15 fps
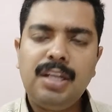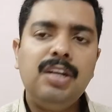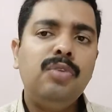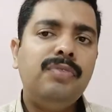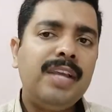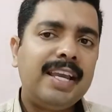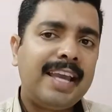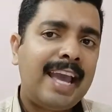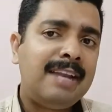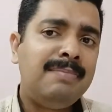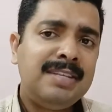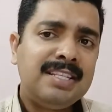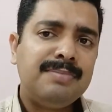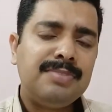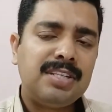Now there can
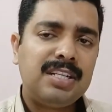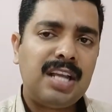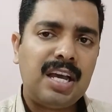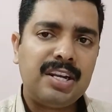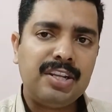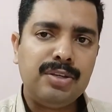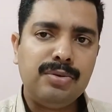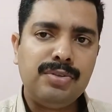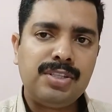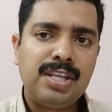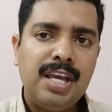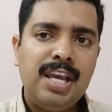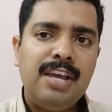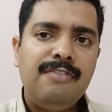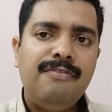be some scenarios
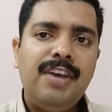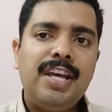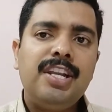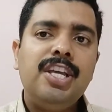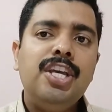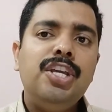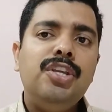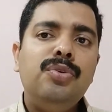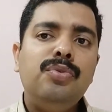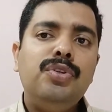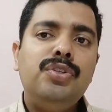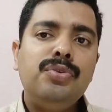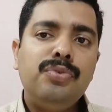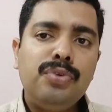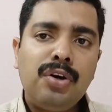where you
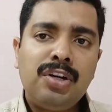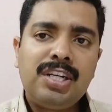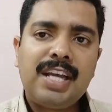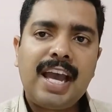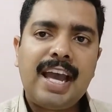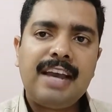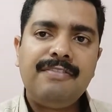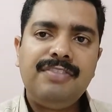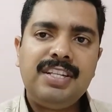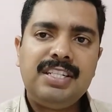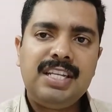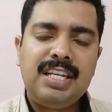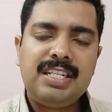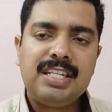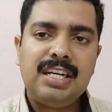do not have the
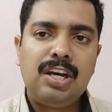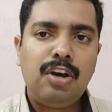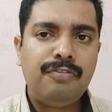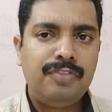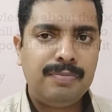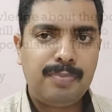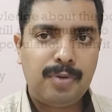data of the